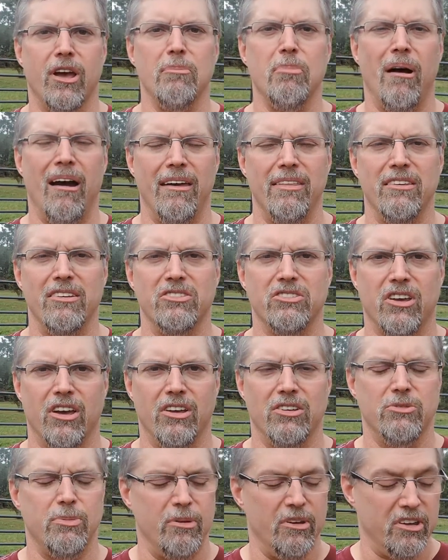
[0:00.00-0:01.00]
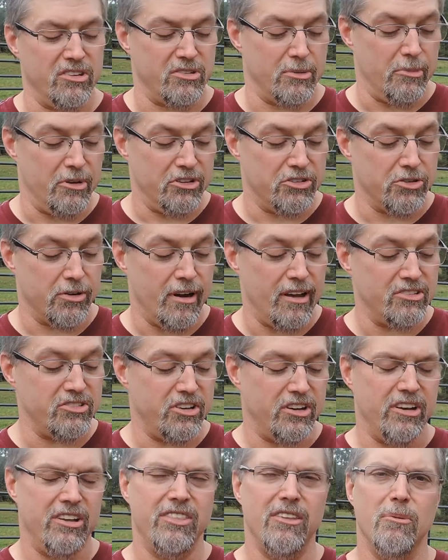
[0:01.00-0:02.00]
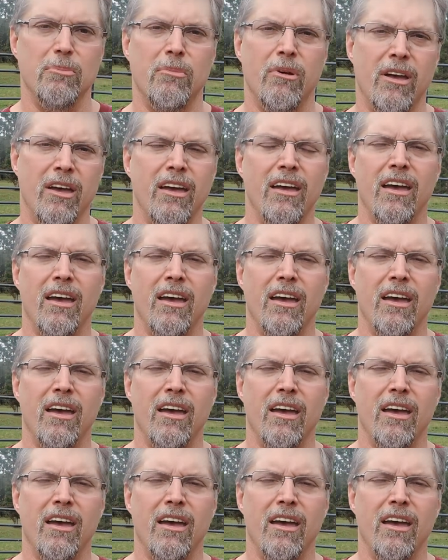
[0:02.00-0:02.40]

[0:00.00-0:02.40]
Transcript: I buy these guns because I'm interested in them